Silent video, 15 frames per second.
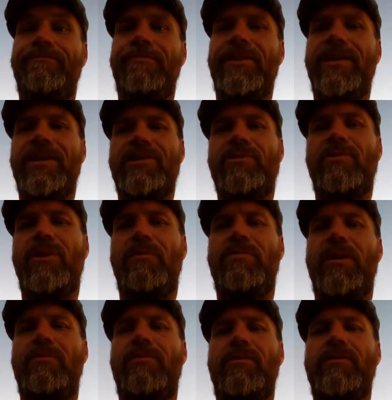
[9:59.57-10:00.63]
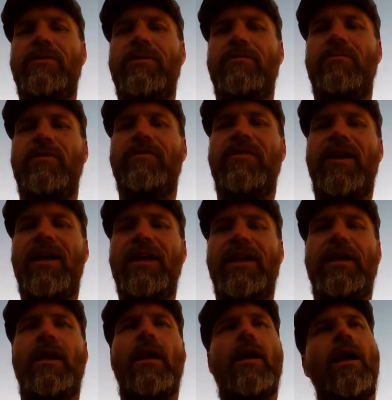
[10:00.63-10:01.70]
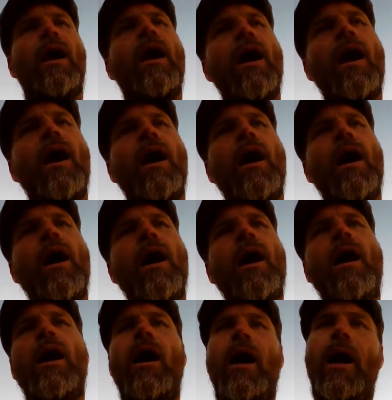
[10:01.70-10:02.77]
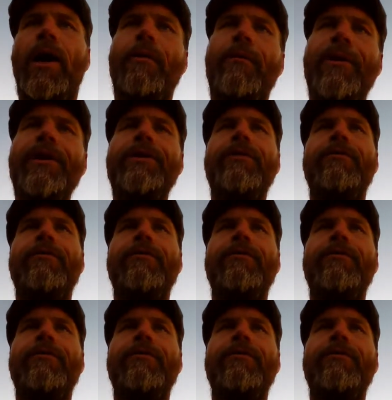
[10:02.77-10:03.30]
guess what, people? We're falling. I wonder